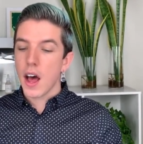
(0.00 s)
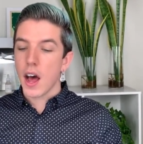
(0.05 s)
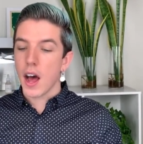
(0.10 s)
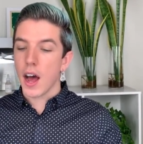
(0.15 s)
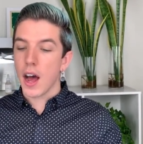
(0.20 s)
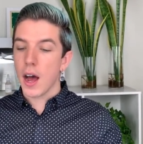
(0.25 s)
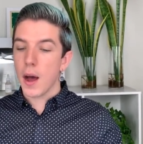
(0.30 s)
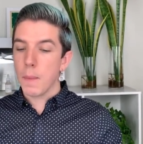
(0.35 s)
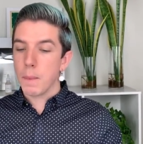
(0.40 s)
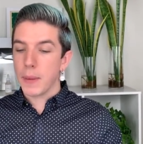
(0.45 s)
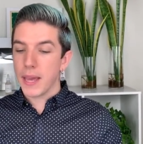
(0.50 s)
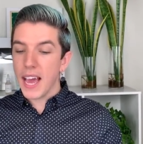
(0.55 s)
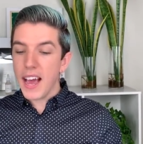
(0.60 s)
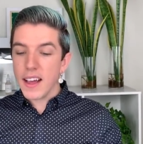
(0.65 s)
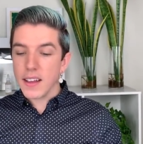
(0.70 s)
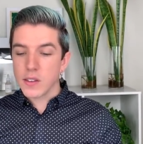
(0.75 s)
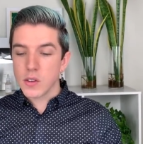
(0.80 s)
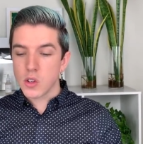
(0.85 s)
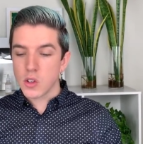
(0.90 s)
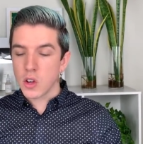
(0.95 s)
Um,
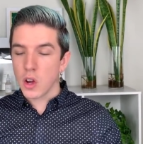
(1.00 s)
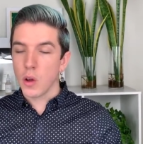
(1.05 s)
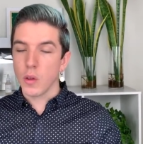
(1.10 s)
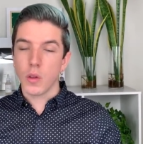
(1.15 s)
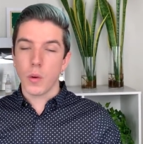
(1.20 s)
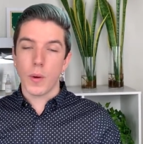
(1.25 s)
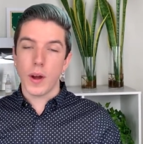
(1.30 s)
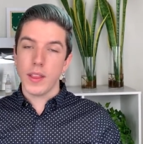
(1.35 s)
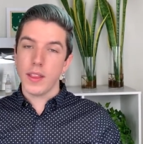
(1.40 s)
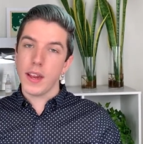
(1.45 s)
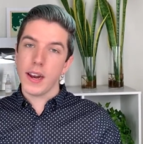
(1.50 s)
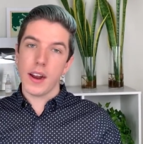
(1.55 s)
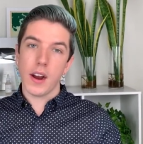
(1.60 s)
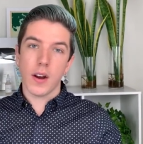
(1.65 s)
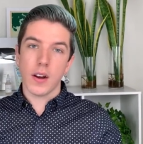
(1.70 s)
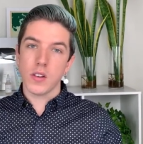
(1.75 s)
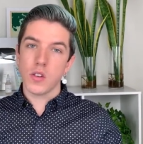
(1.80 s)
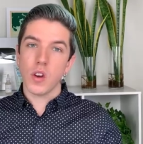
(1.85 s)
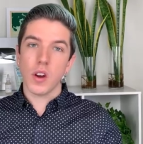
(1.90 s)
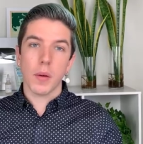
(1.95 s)
yes, so the one that I
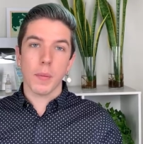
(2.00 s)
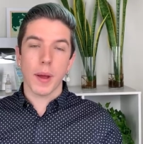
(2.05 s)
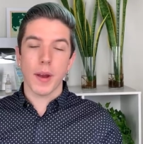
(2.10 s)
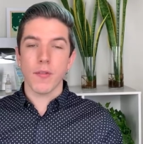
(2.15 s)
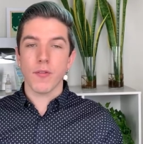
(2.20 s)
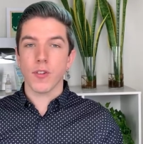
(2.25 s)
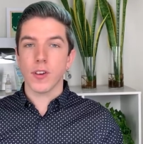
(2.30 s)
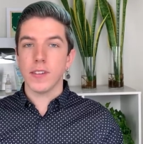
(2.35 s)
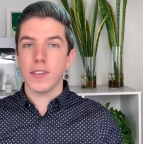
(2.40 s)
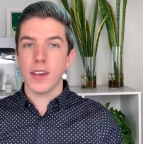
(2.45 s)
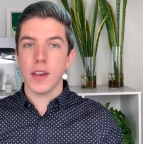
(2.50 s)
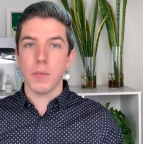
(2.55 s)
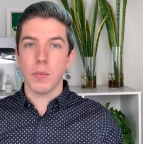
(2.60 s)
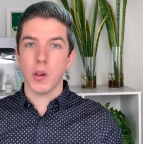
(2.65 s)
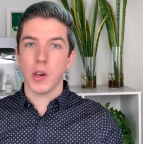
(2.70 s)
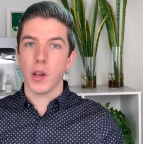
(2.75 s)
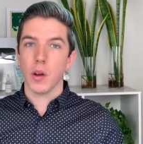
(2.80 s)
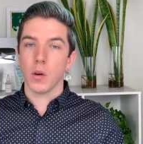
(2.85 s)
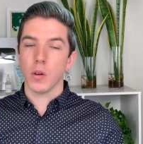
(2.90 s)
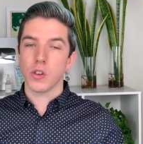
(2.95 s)
always recommend, First Aid
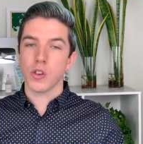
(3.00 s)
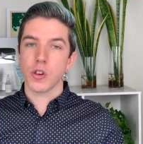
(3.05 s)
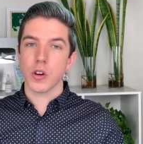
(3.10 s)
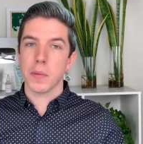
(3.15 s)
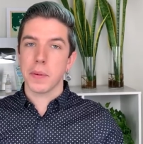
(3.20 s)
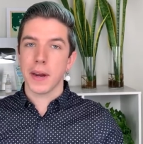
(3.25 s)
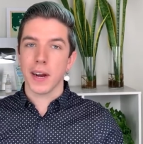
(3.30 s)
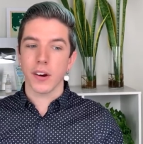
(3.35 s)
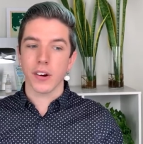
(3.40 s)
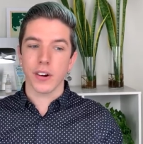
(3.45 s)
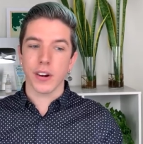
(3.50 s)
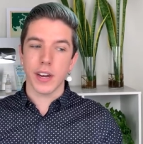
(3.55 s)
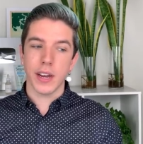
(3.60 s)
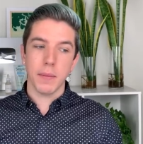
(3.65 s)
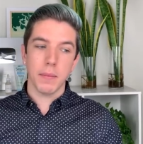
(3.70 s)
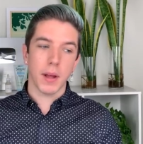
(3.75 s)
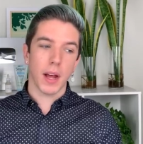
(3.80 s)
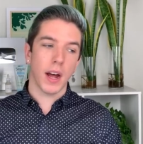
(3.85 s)
Beauty Ultra Repair Cream,